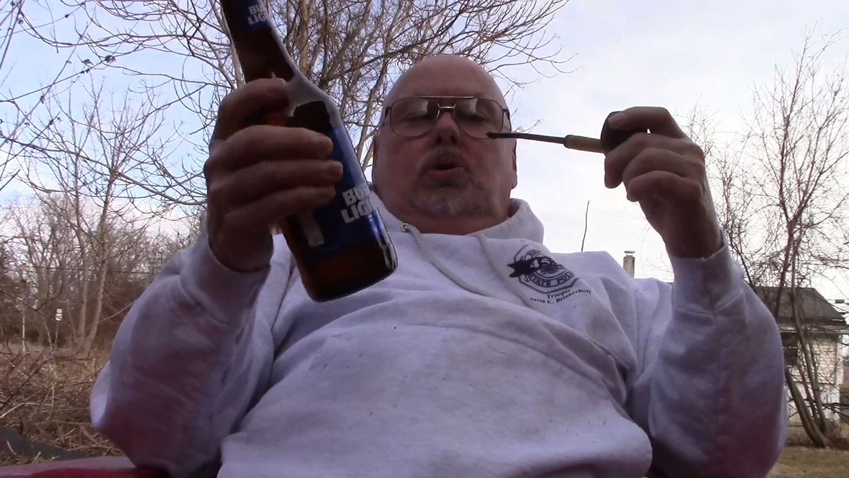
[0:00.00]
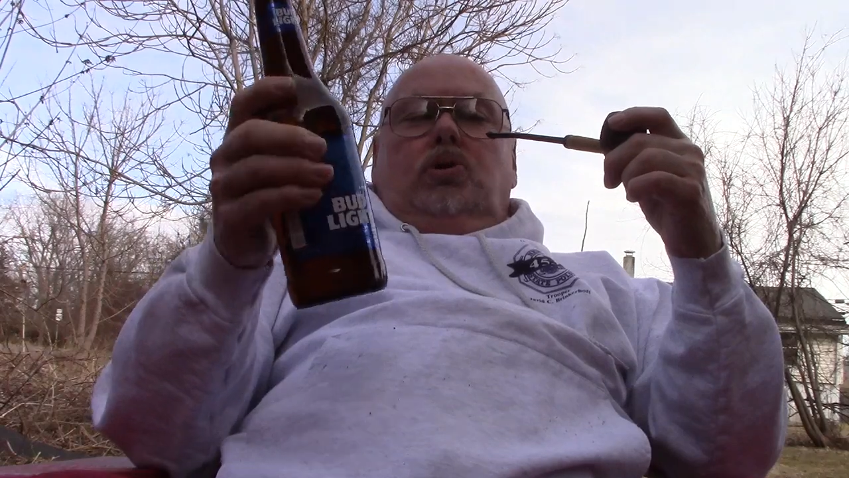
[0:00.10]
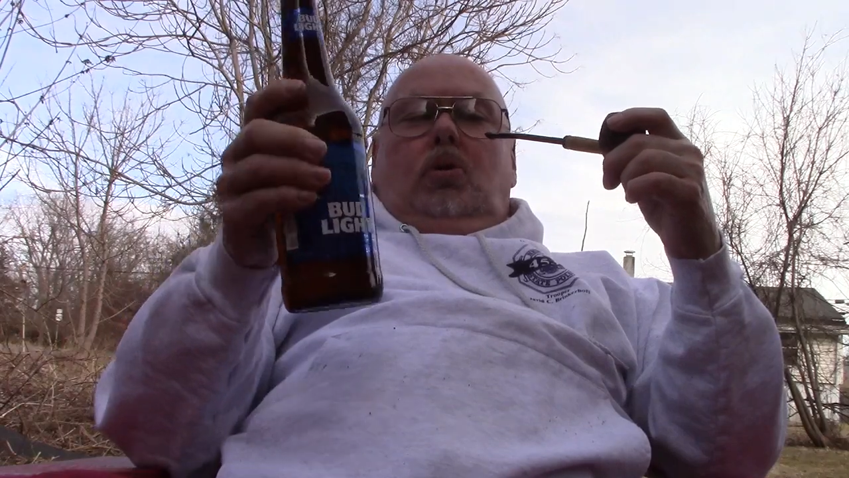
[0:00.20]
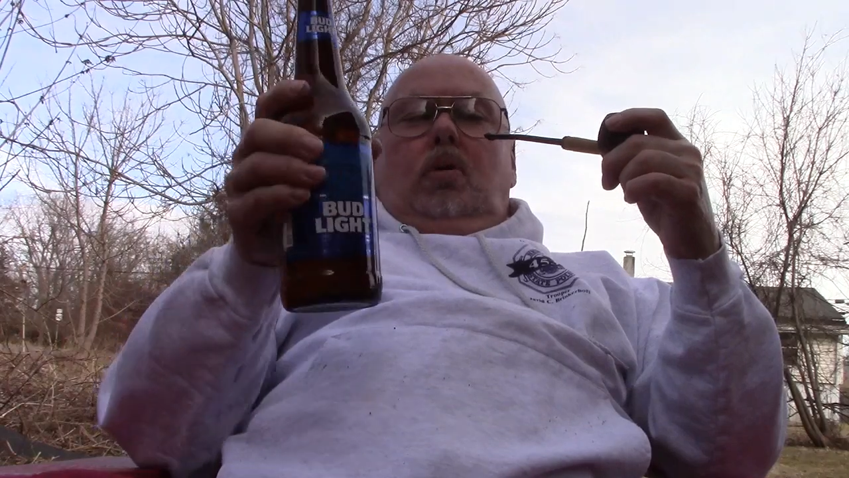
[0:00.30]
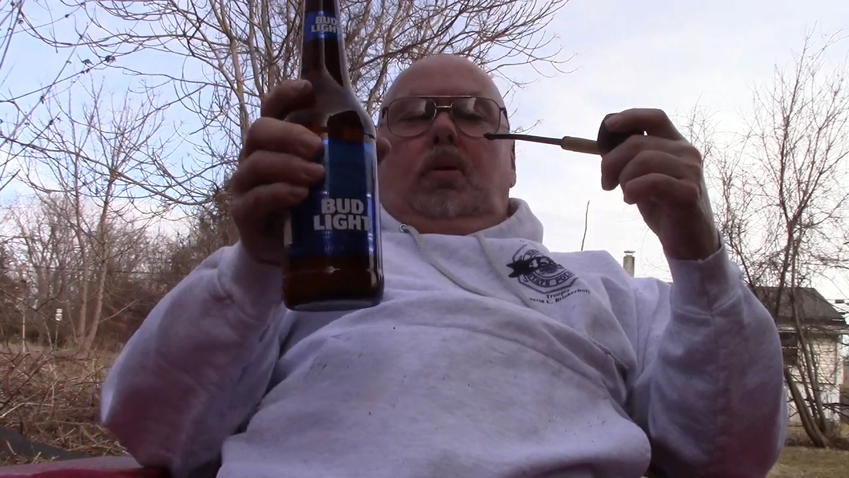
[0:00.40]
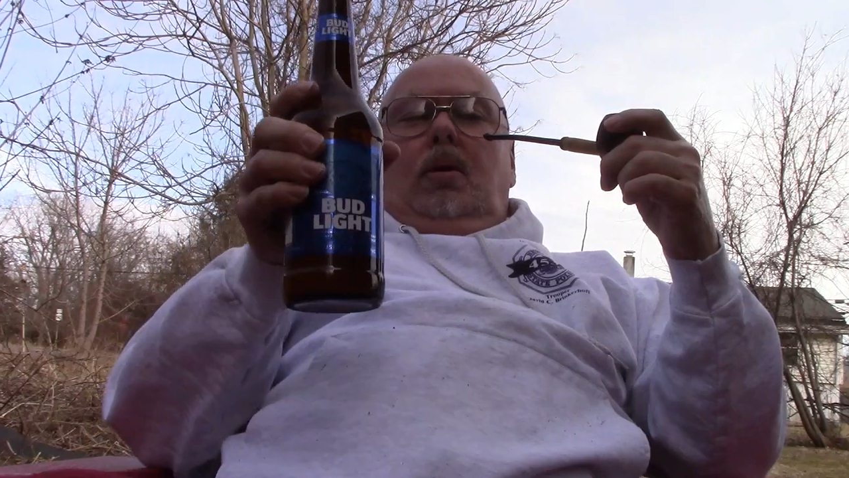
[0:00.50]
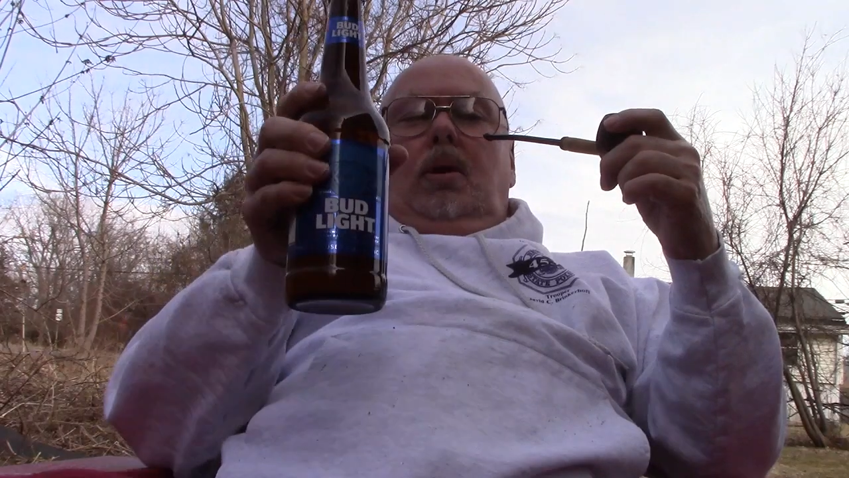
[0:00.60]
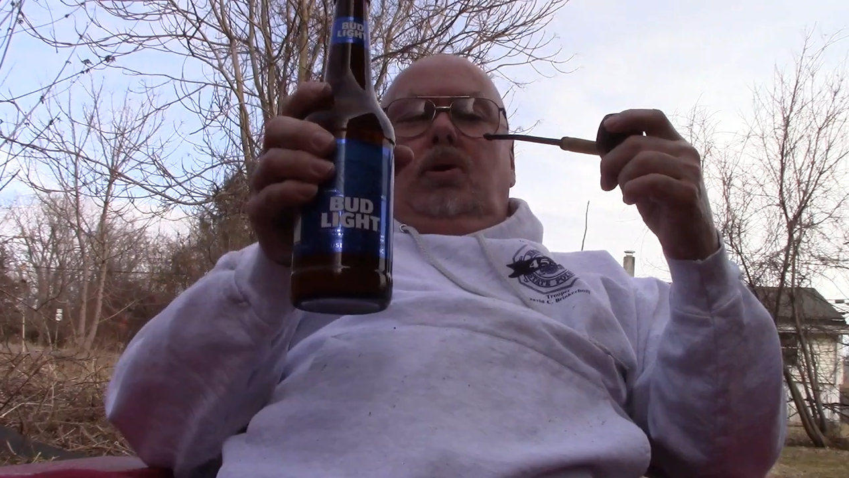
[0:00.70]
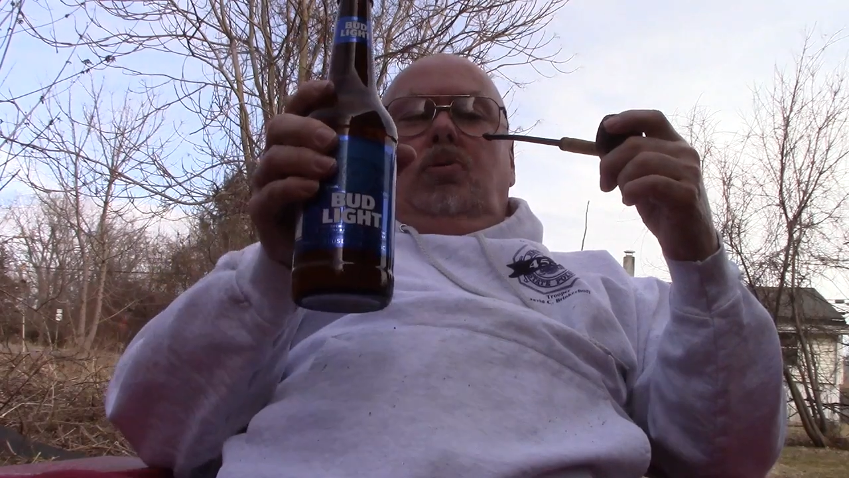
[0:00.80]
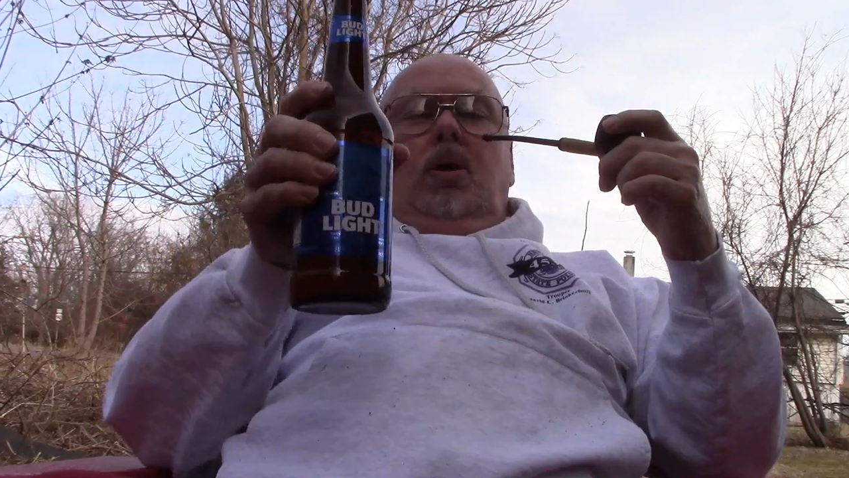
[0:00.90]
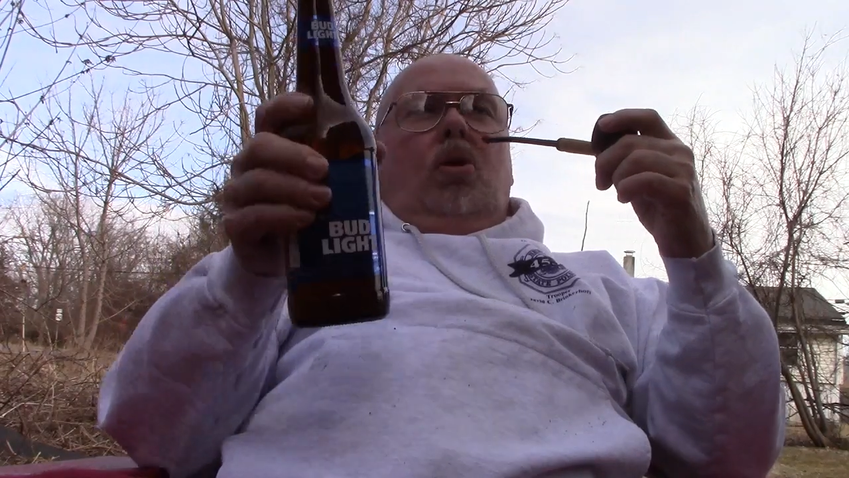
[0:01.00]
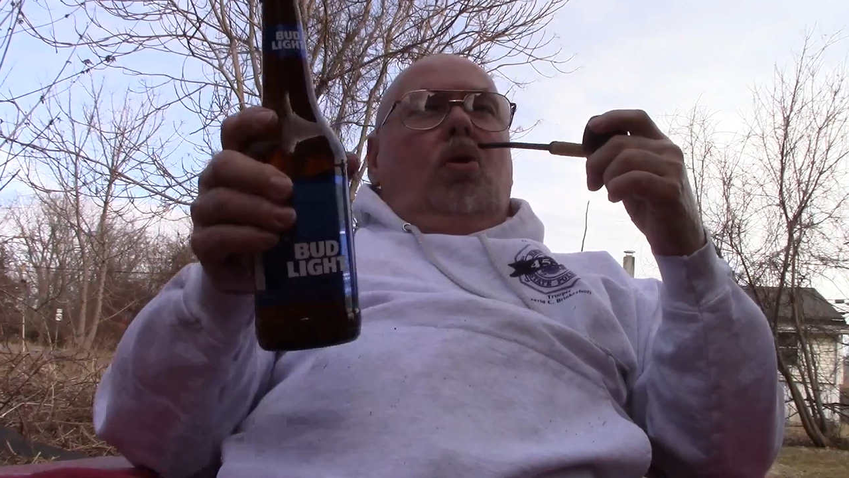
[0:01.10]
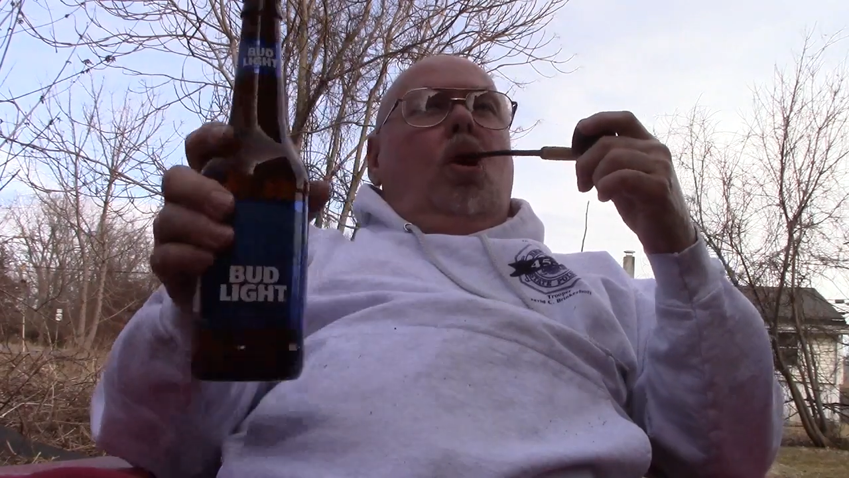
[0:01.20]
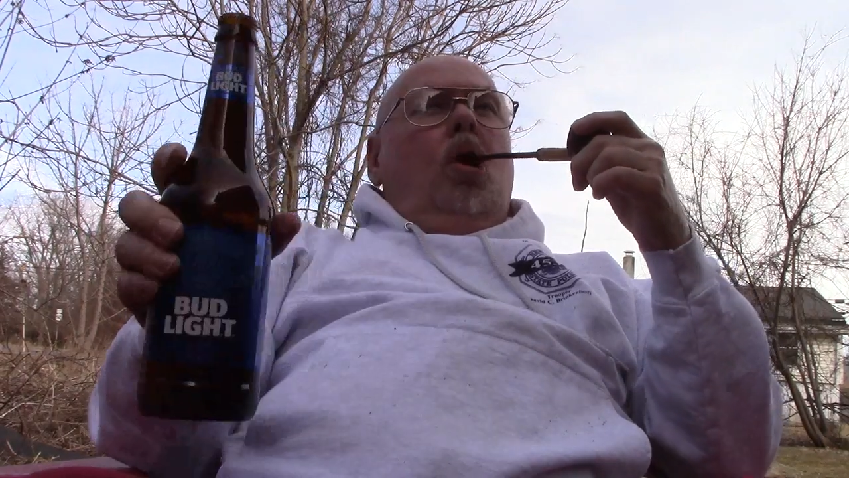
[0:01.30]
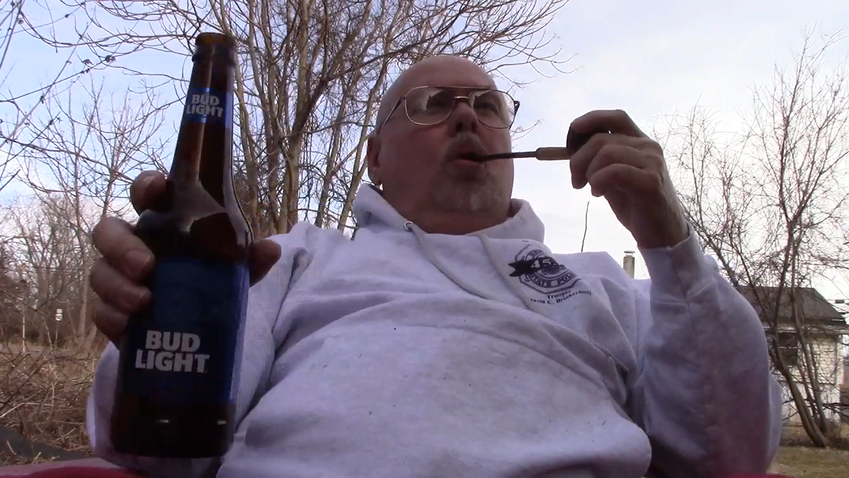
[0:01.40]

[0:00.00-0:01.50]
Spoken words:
so I better not drink it all.